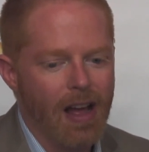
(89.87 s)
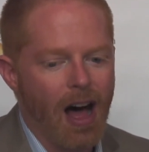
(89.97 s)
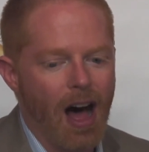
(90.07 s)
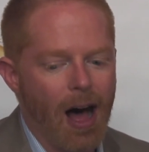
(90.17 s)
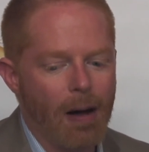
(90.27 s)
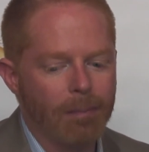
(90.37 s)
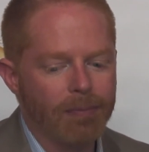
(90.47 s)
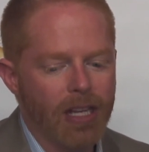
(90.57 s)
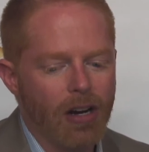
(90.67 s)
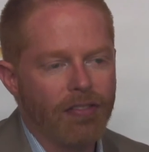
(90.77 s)
um,
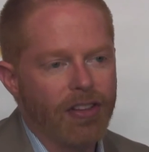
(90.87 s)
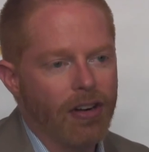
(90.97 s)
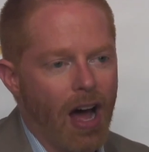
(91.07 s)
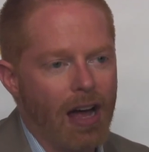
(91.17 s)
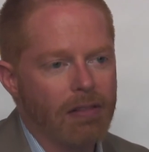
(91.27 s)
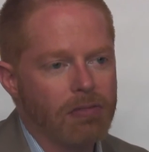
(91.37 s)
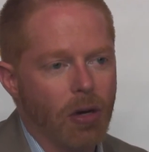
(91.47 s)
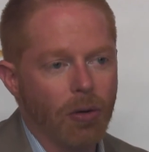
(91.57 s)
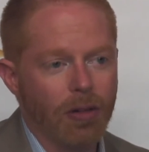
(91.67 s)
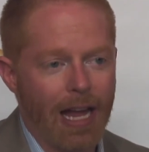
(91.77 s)
you know, if they're not
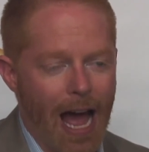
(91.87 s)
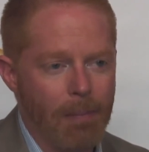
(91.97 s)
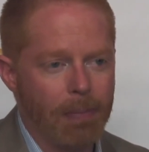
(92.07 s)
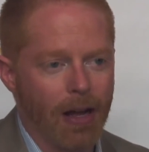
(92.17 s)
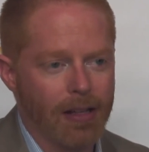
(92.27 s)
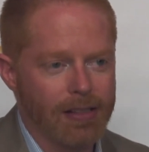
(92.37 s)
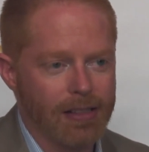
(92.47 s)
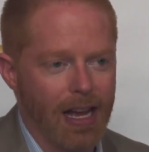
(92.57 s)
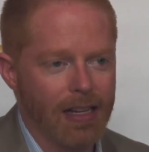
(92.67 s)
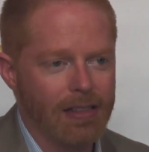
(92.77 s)
totally happy on
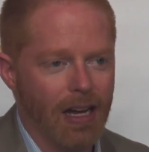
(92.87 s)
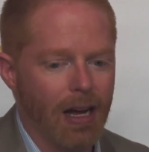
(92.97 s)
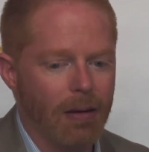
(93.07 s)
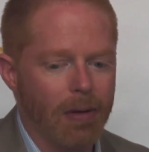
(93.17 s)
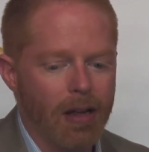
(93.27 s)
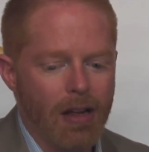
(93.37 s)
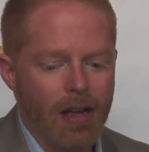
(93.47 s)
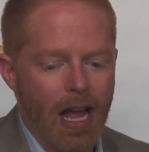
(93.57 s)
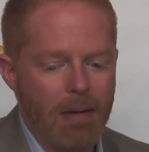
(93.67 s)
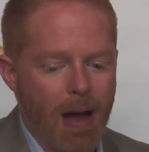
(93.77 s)
set, um,
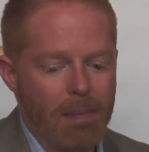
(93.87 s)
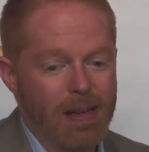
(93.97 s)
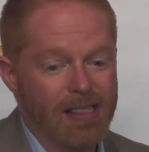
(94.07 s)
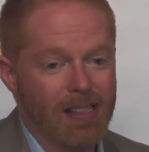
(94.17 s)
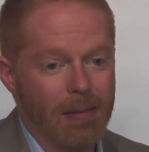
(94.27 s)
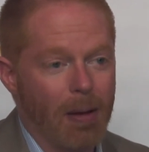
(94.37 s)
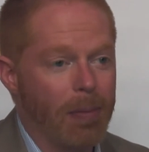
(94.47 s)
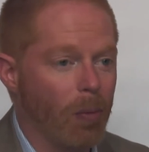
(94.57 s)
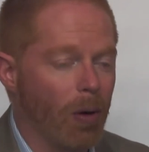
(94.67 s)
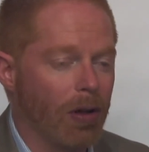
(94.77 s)
it might be it might
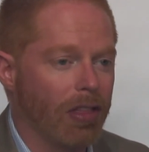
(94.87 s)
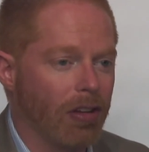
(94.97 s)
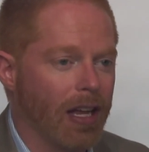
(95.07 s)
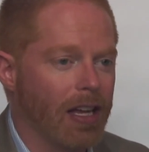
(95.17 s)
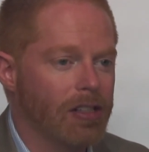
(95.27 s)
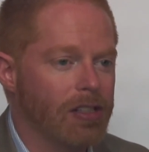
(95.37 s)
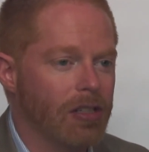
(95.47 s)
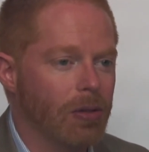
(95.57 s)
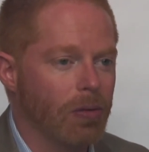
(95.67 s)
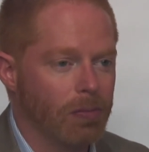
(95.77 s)
be worth looking
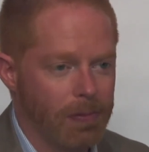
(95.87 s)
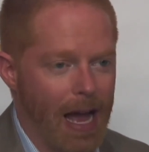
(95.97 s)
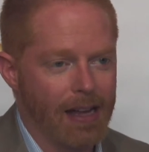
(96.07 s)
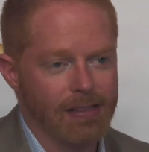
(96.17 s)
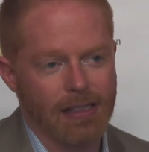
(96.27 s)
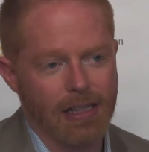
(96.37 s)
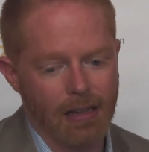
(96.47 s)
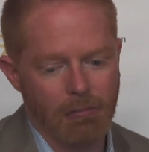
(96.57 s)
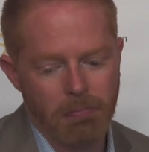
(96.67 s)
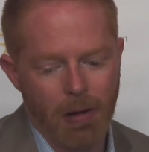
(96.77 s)
into casting
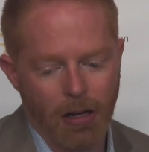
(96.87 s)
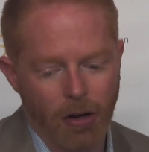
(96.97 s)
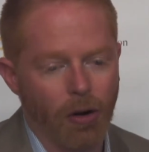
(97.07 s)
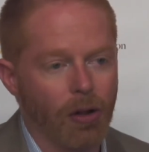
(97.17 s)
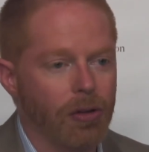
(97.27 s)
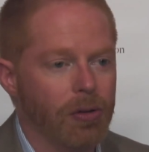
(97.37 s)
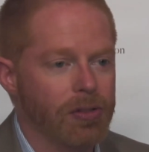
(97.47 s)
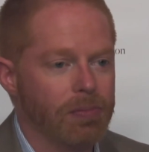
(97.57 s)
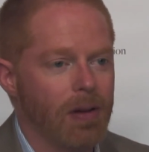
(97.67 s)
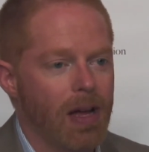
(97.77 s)
a, a girl
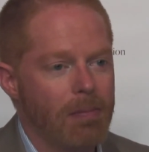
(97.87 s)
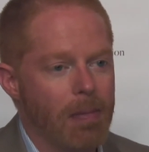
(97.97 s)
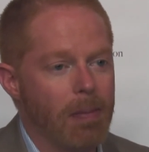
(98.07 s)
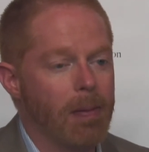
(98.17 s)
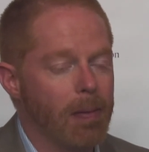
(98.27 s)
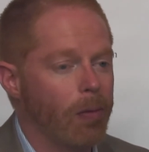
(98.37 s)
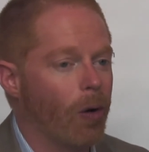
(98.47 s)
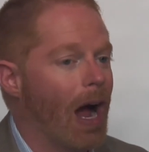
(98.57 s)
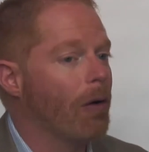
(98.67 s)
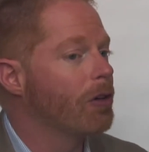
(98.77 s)
who's maybe a bit
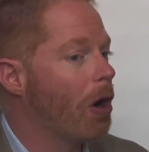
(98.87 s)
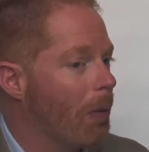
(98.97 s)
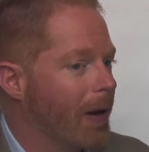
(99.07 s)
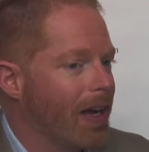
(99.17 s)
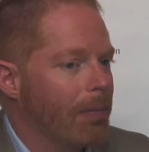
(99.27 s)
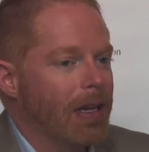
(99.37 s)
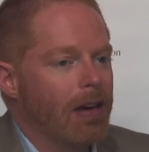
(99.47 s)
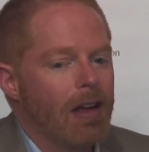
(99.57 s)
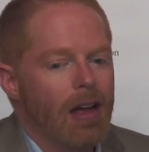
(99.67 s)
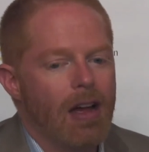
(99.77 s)
more outgoing. I mean,
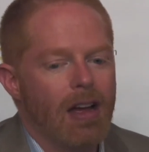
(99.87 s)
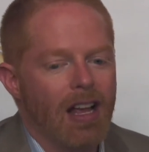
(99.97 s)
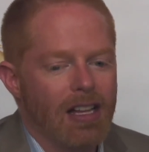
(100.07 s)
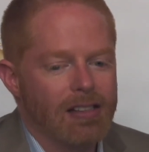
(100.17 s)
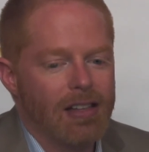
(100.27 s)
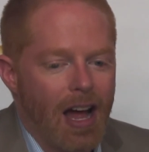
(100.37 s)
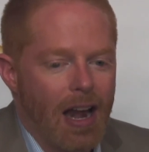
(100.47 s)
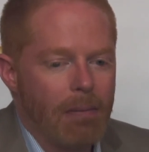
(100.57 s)
it's not